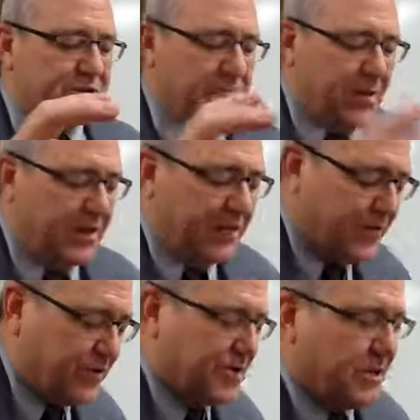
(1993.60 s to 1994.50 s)
is upon that
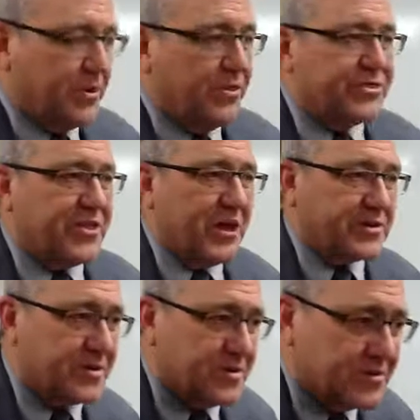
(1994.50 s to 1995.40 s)
first syllable,
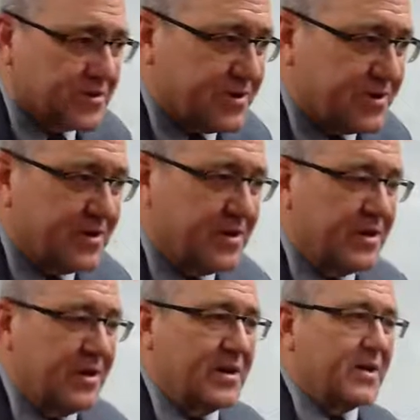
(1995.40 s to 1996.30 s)
thanatos.
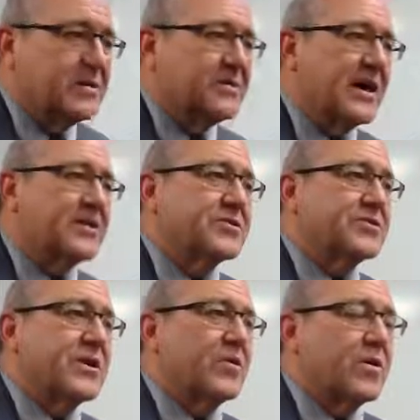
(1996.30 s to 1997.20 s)
That is the
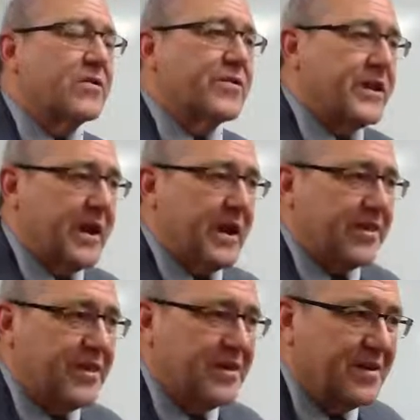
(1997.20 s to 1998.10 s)
Greek word for
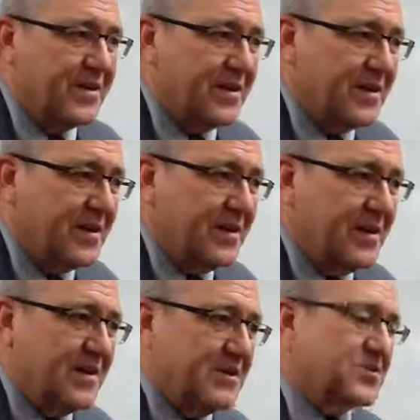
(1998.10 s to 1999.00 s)
death.
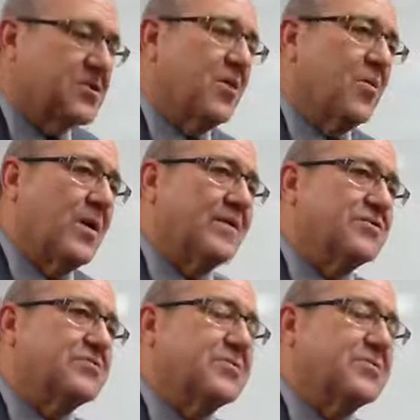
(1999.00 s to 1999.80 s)
So whenever you